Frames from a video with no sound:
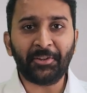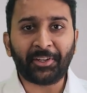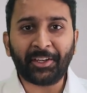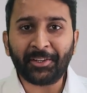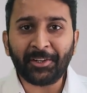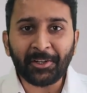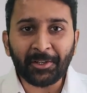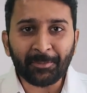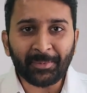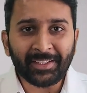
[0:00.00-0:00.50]
you
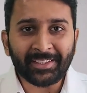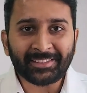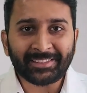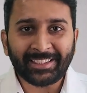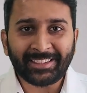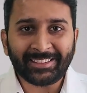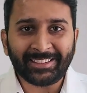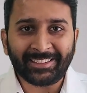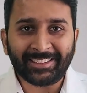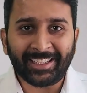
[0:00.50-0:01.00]
cannot be
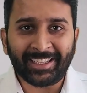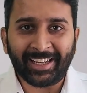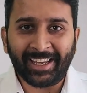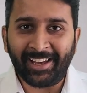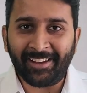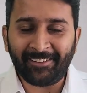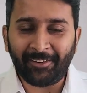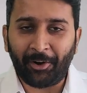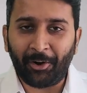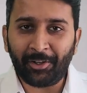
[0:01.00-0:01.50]
inside the
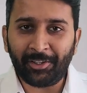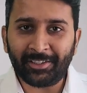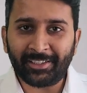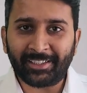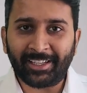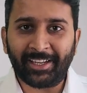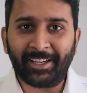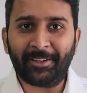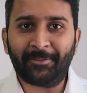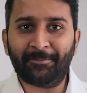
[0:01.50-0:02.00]
car all the
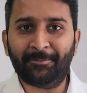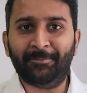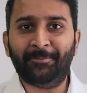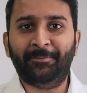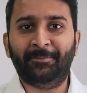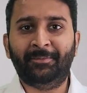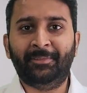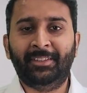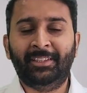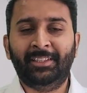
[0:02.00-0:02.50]
time.
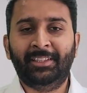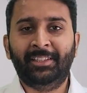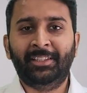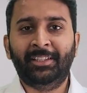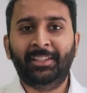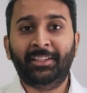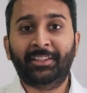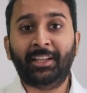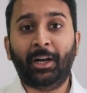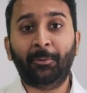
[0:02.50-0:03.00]

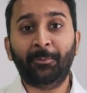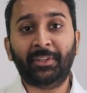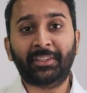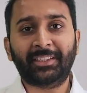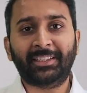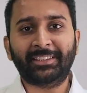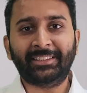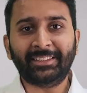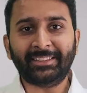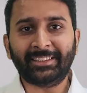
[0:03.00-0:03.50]
Now with
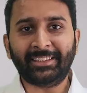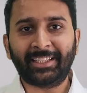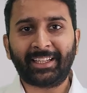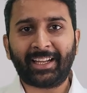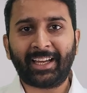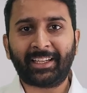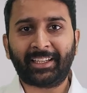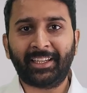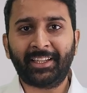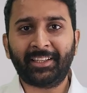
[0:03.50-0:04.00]
Aditi
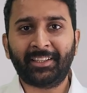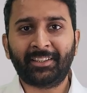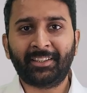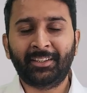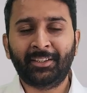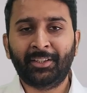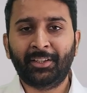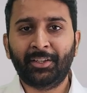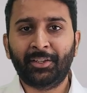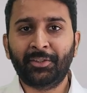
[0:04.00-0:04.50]
Tracking,
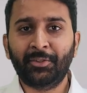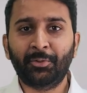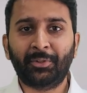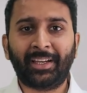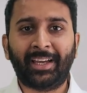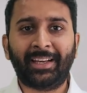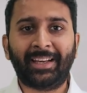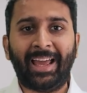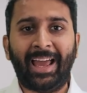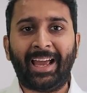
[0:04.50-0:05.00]
you
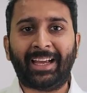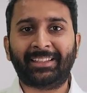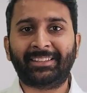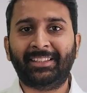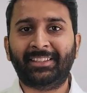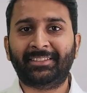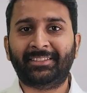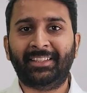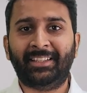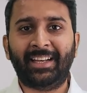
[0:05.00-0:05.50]
can
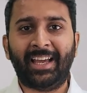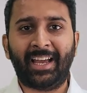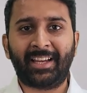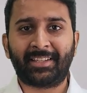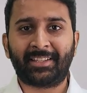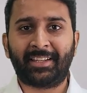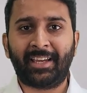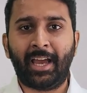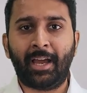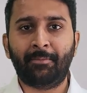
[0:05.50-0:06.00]
access the
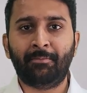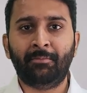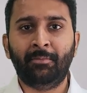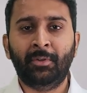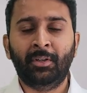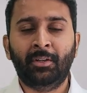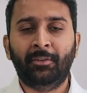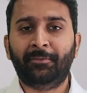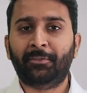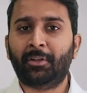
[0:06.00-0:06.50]
dash cam
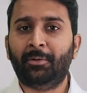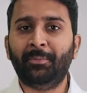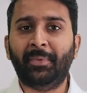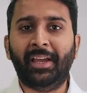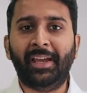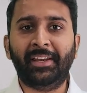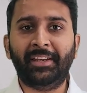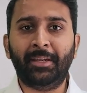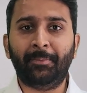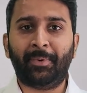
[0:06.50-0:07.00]
from
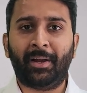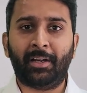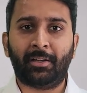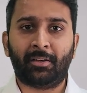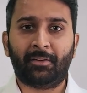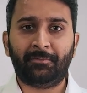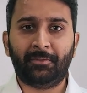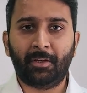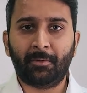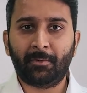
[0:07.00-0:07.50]
any part
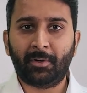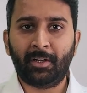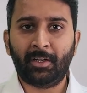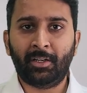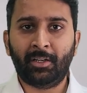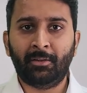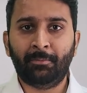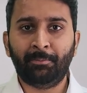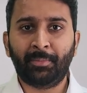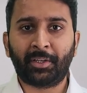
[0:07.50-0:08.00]
of the
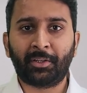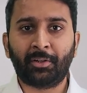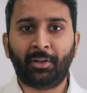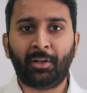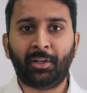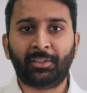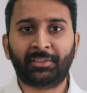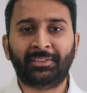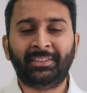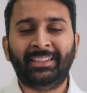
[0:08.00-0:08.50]
world
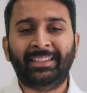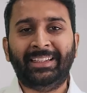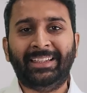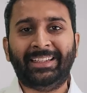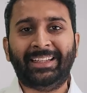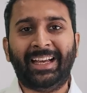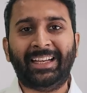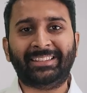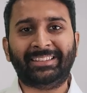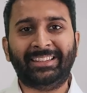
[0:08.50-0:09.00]
because
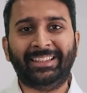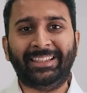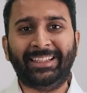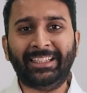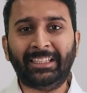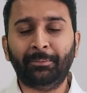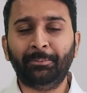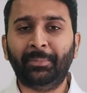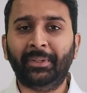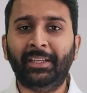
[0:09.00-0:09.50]
it has an
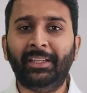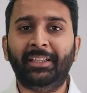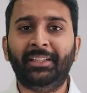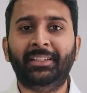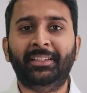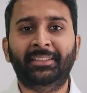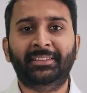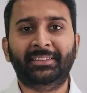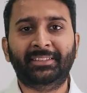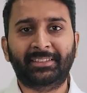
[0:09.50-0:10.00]
inbuilt
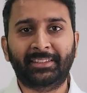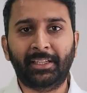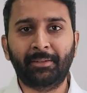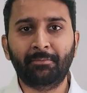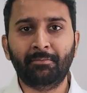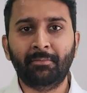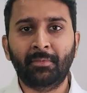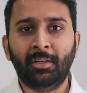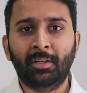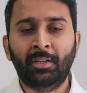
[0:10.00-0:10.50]

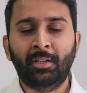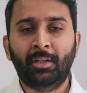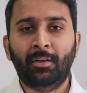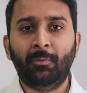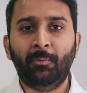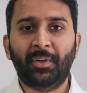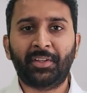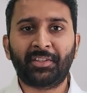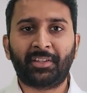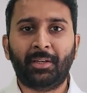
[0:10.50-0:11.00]
SIM
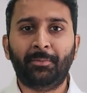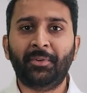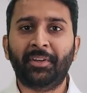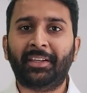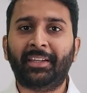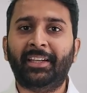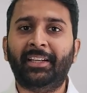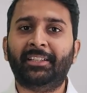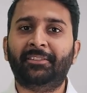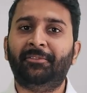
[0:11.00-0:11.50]
which
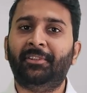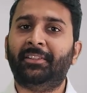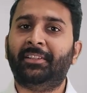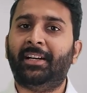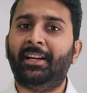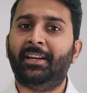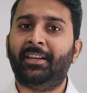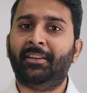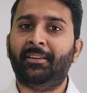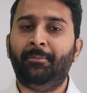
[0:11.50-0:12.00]
communicates with
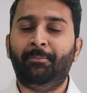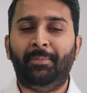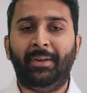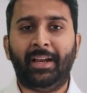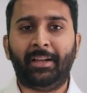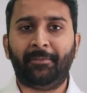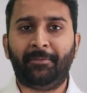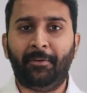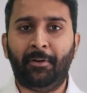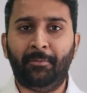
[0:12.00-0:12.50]
our
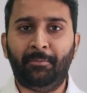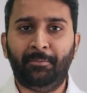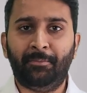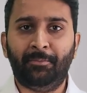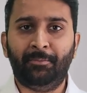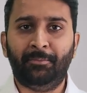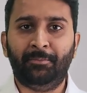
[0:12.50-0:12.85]
platform.